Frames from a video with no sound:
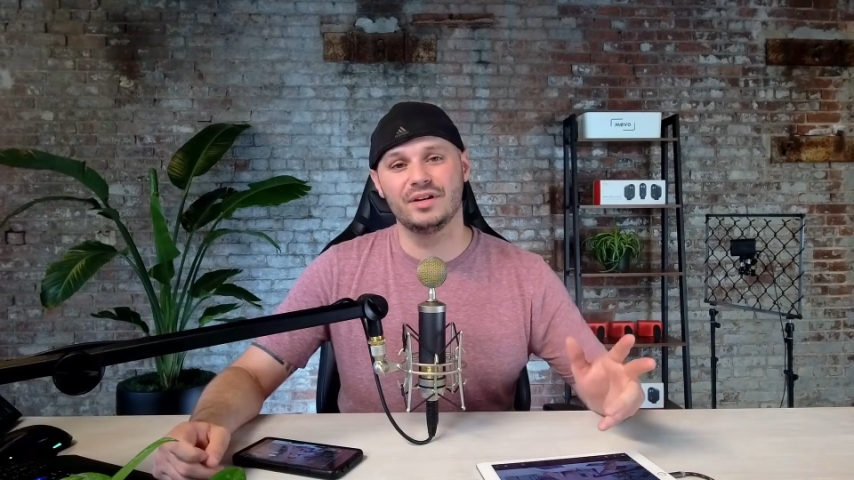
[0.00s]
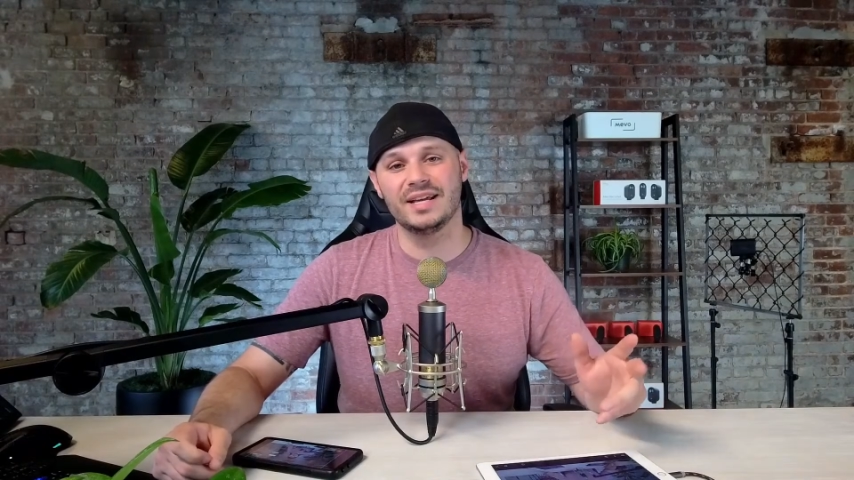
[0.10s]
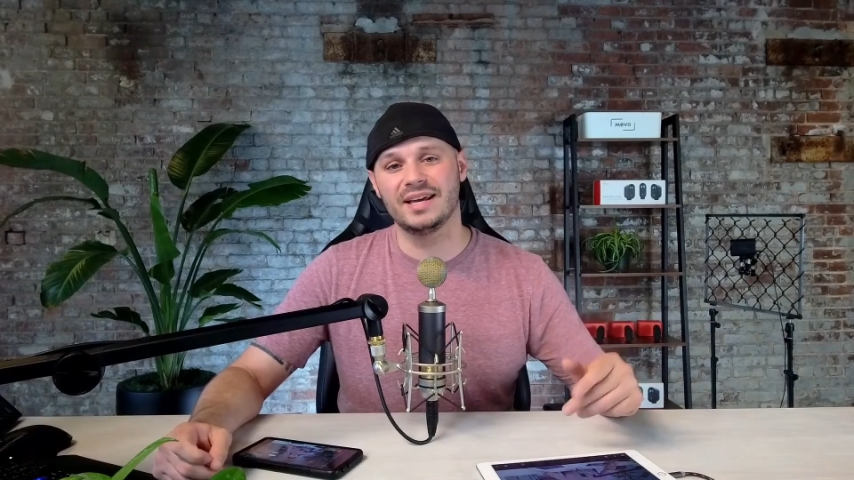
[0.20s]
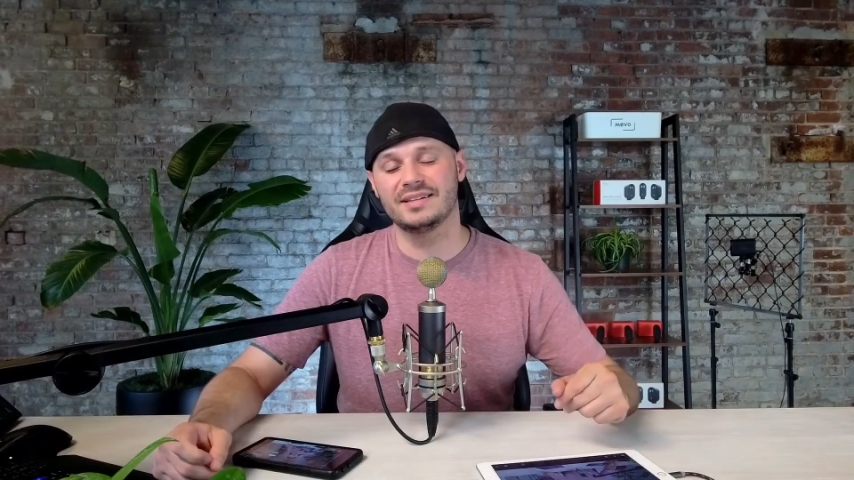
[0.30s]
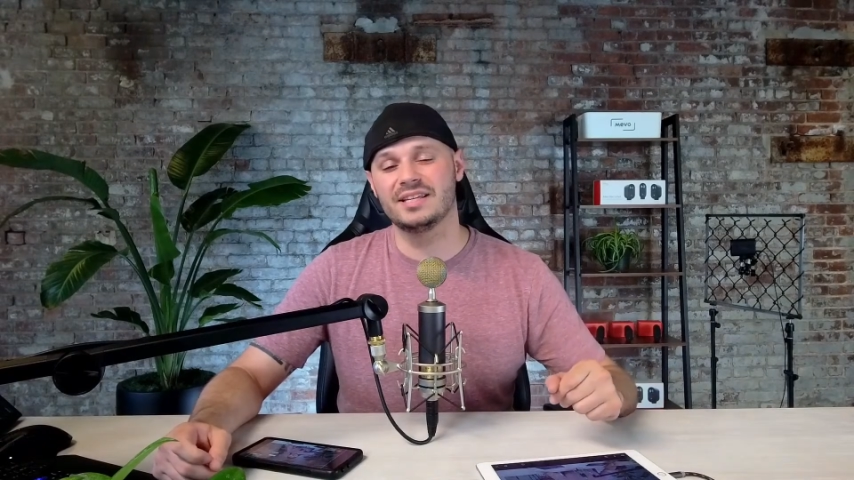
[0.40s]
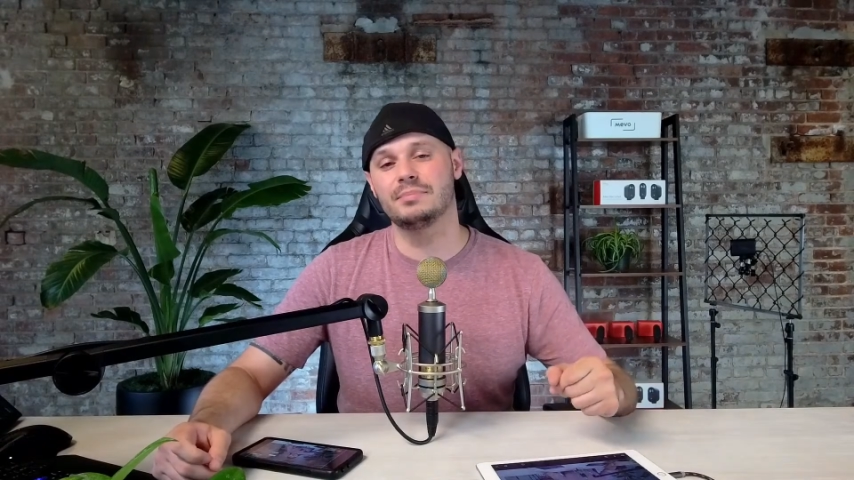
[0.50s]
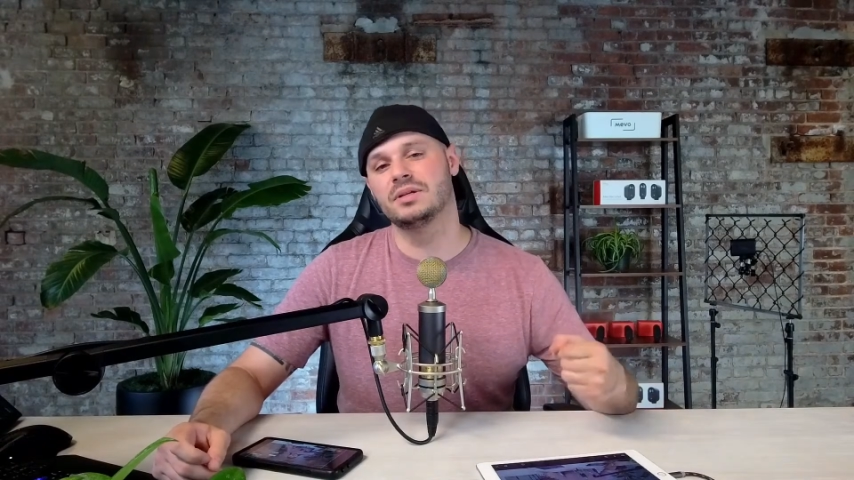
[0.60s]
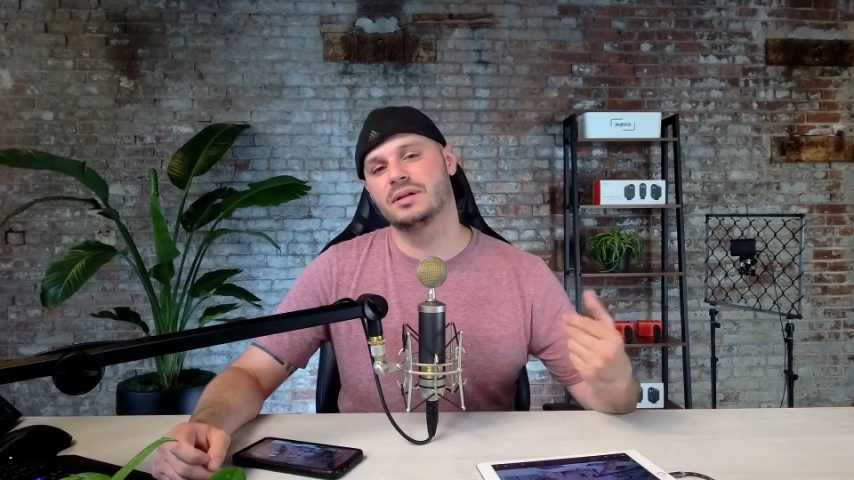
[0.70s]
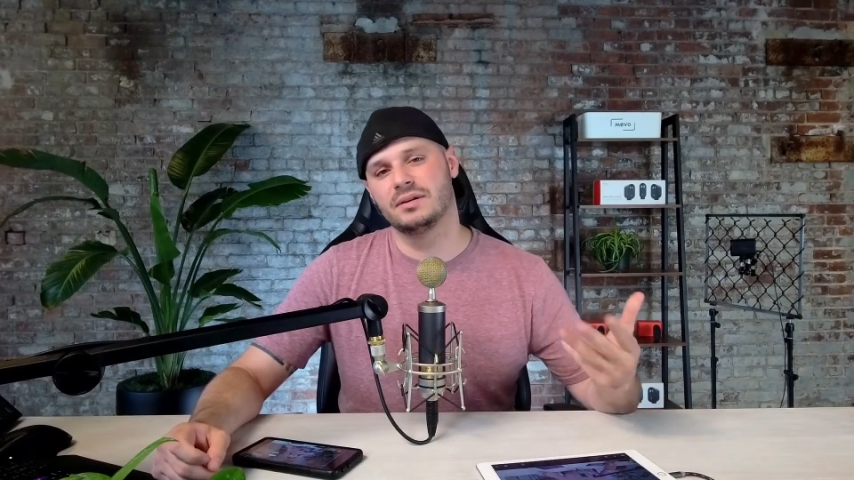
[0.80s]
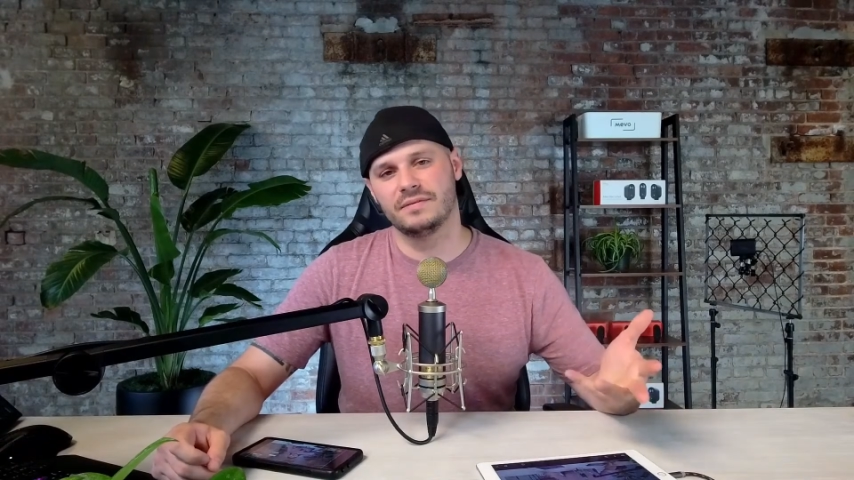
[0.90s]
day except
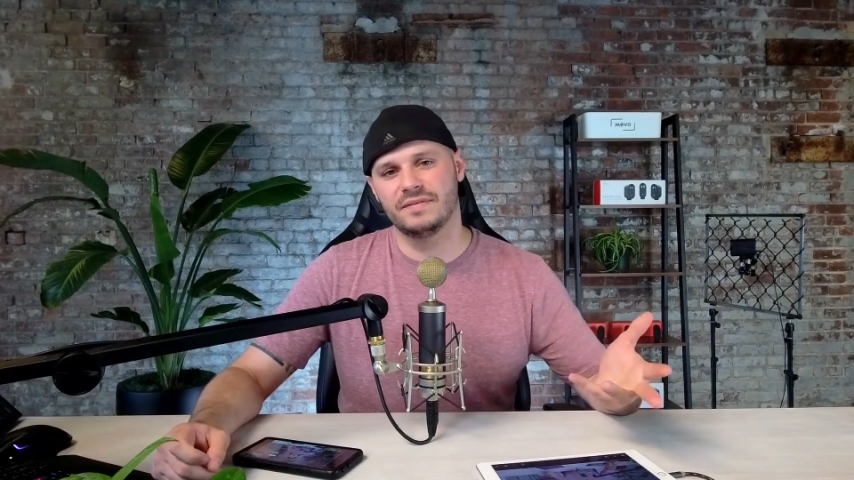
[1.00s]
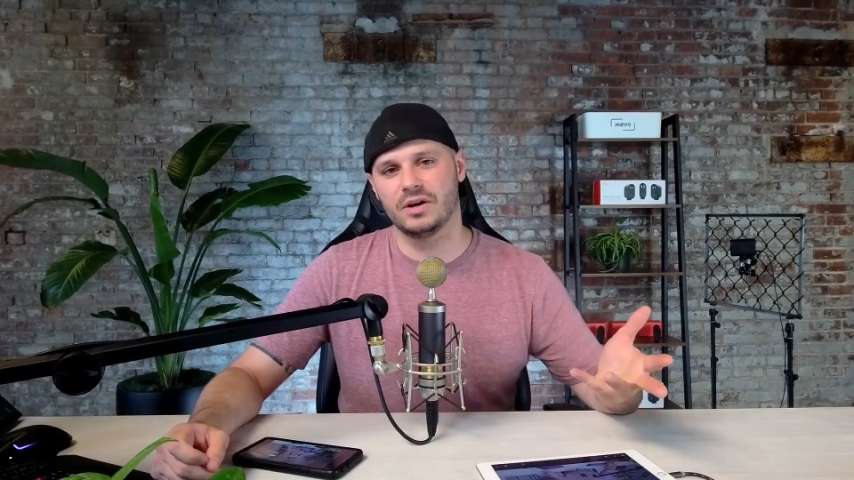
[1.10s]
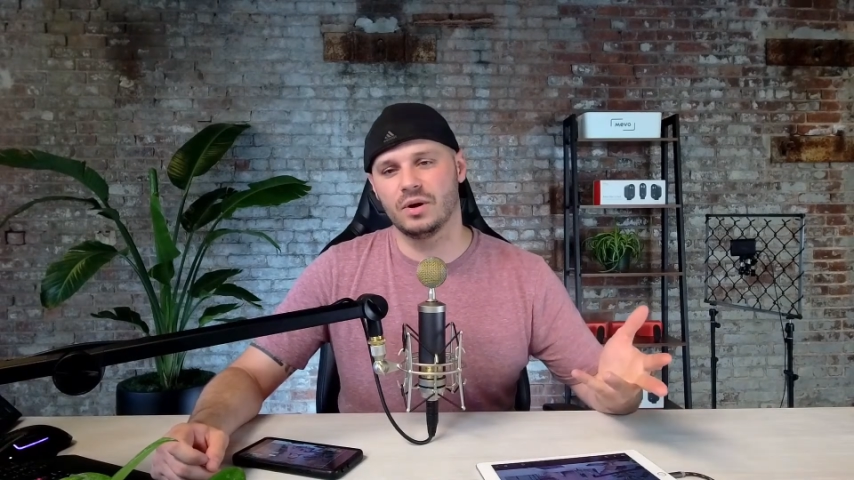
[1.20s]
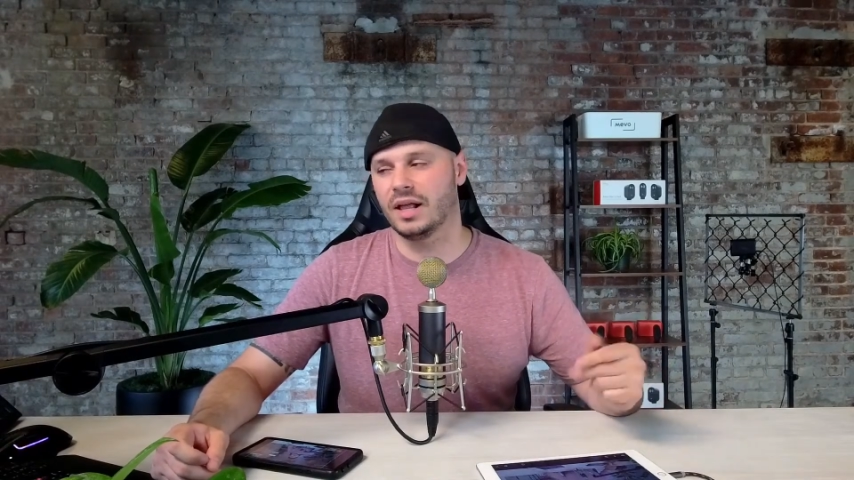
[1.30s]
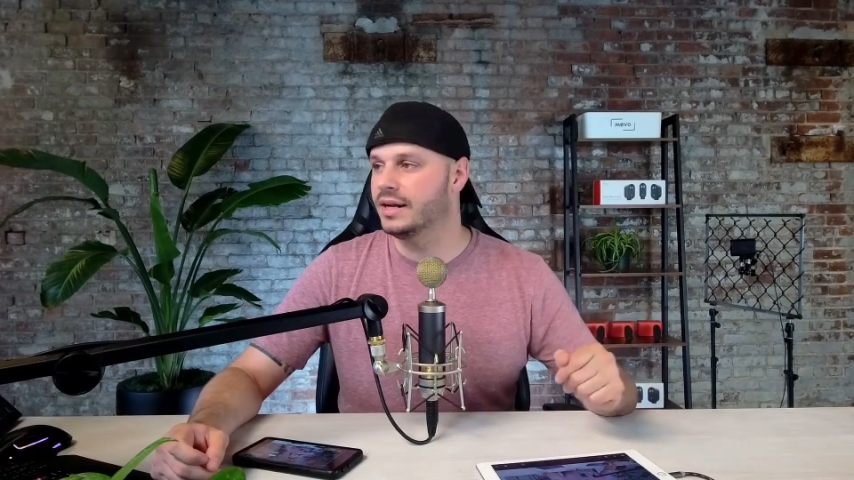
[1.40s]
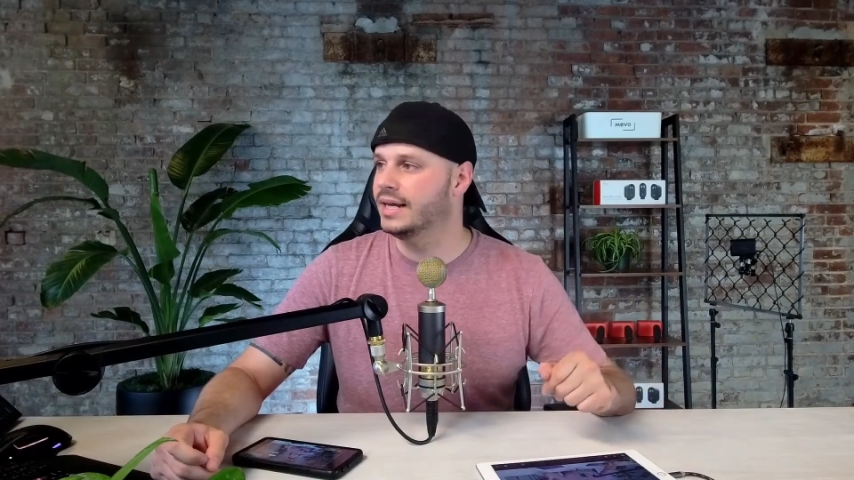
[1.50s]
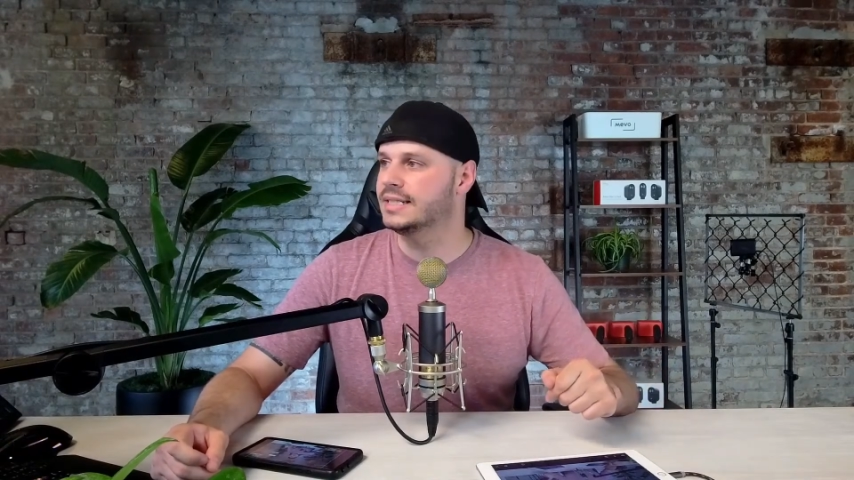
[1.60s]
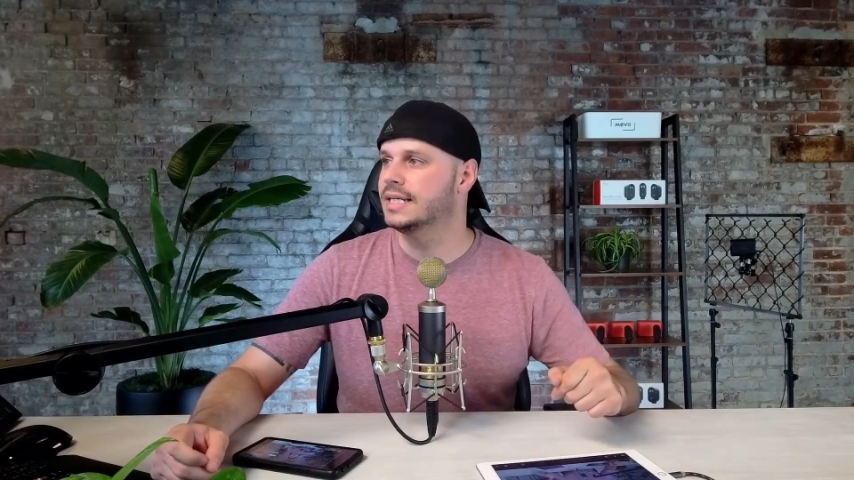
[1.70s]
federal holidays.